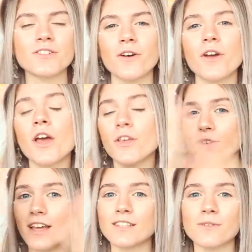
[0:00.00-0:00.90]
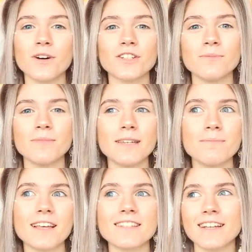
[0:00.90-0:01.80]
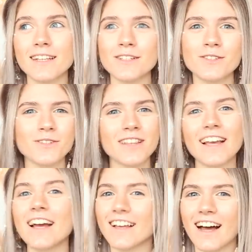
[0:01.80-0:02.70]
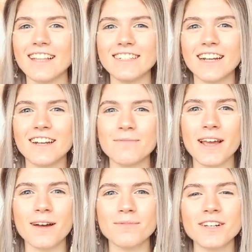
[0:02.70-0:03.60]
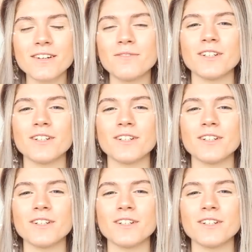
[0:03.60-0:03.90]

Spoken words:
So you get to watch me basically do like a Kylie Jenner makeup look,